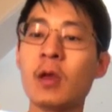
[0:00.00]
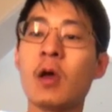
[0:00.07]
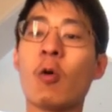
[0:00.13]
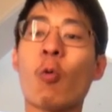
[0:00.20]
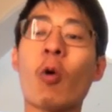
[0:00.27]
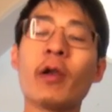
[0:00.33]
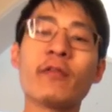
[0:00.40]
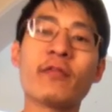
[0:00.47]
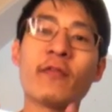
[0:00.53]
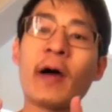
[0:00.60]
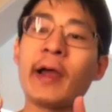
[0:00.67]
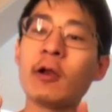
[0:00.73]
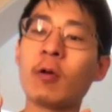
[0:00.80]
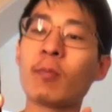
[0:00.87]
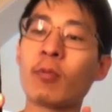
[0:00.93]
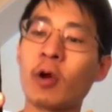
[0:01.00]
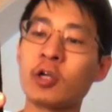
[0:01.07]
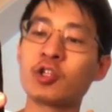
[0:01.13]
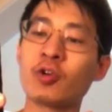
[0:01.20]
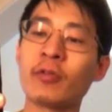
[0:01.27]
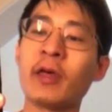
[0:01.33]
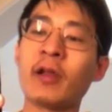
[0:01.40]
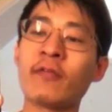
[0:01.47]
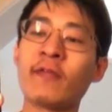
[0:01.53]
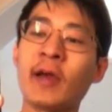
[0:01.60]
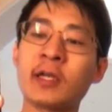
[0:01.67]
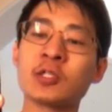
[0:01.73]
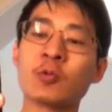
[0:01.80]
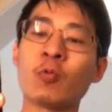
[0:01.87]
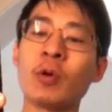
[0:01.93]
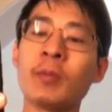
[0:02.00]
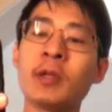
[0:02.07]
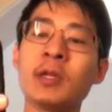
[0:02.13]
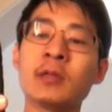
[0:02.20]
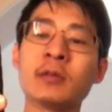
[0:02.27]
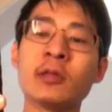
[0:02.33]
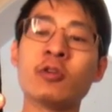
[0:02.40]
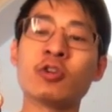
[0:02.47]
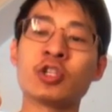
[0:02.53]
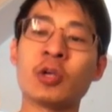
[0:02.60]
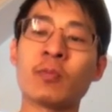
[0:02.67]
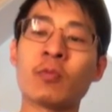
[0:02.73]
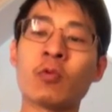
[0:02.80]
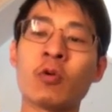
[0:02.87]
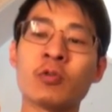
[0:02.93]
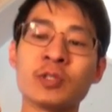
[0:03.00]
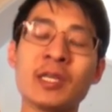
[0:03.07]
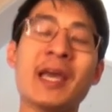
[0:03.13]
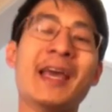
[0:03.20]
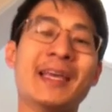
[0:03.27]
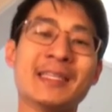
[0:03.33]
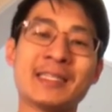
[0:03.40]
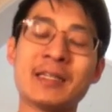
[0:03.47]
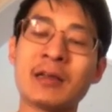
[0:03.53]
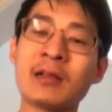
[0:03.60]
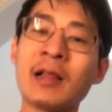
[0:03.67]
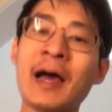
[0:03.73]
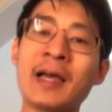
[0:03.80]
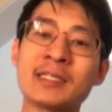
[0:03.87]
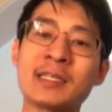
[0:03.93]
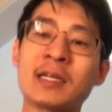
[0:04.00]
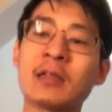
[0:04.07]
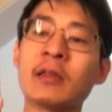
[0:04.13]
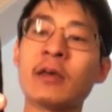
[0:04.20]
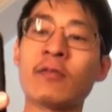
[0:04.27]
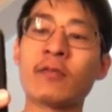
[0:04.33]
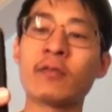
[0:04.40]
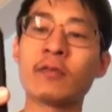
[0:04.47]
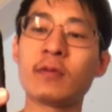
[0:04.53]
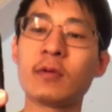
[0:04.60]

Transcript: One final pressure that affects women in leadership roles is the glass cliff.